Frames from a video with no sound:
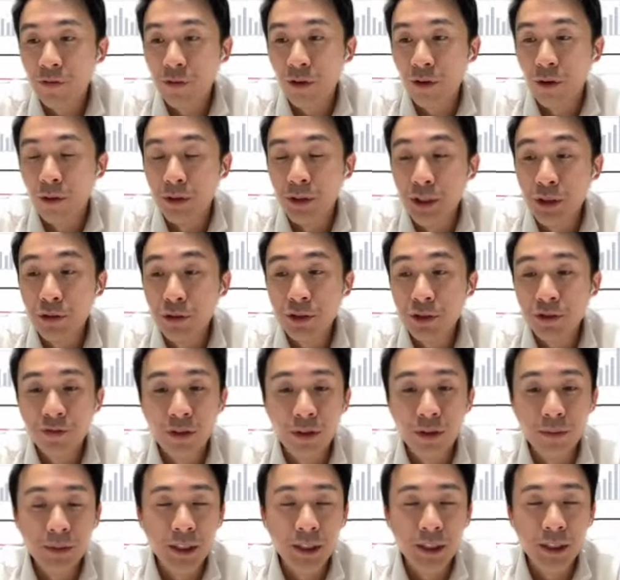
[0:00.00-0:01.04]
for news
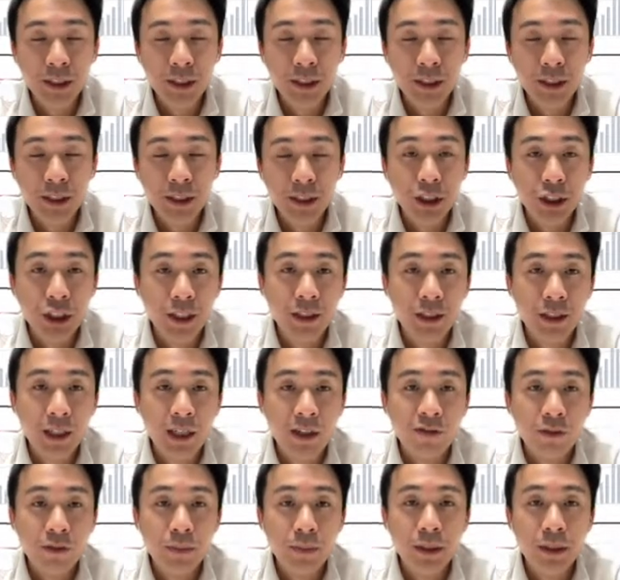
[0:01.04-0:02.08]
from the
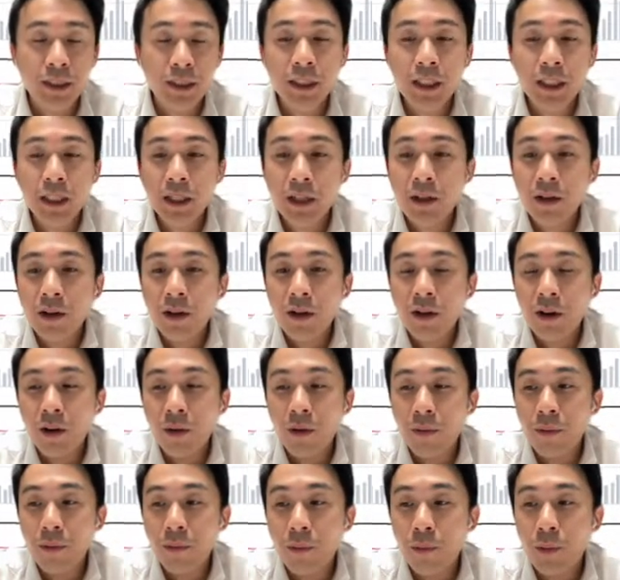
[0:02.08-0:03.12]
China government
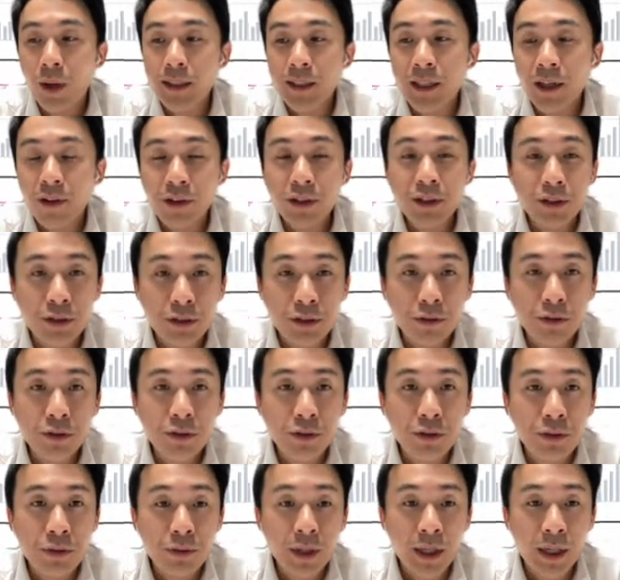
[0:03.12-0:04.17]
on what they're going to do
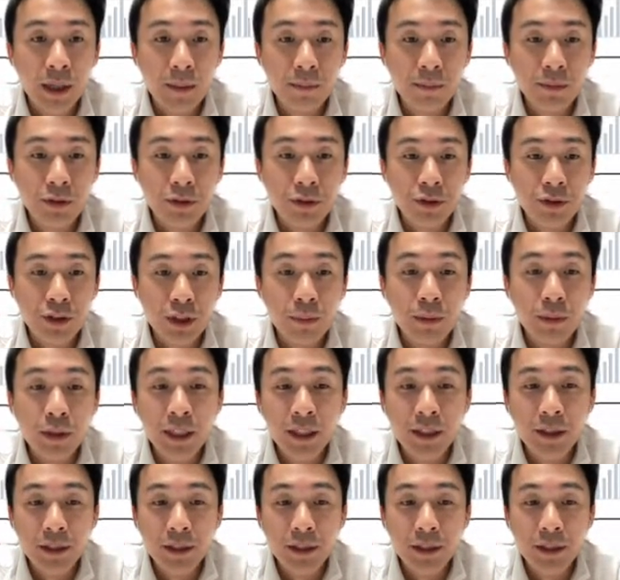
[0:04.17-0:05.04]
to help to stimulate